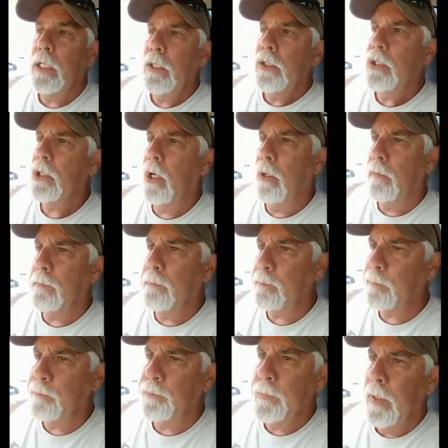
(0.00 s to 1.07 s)
So
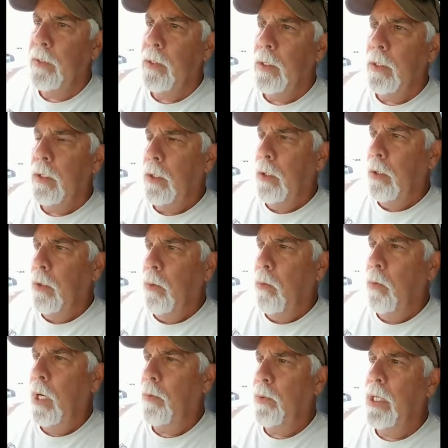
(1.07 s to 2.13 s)

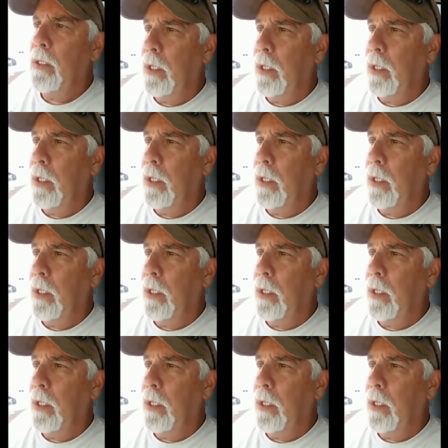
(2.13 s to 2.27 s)
what we're